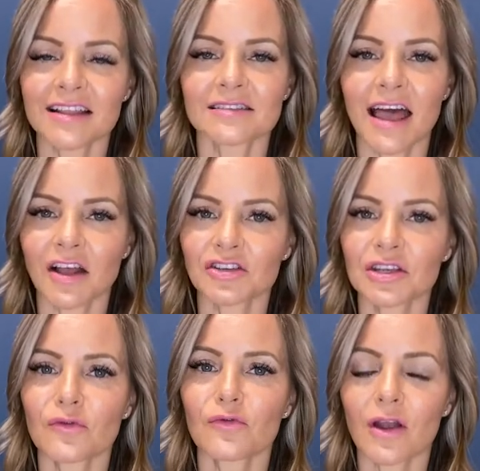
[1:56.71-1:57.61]
It's
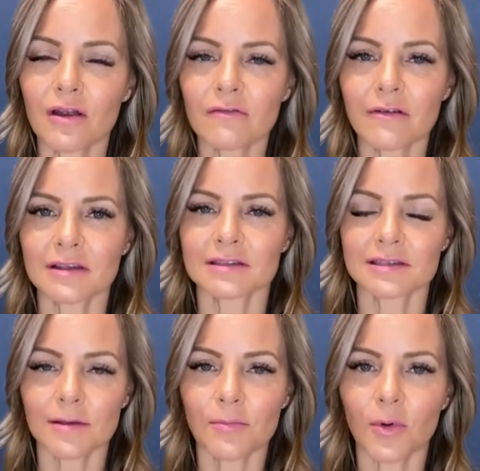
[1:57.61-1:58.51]
actually very, very
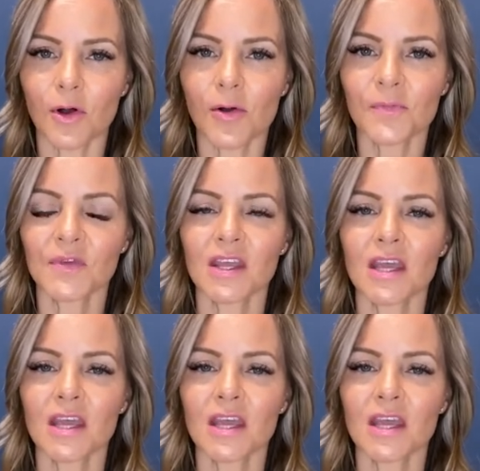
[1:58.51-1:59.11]
simple.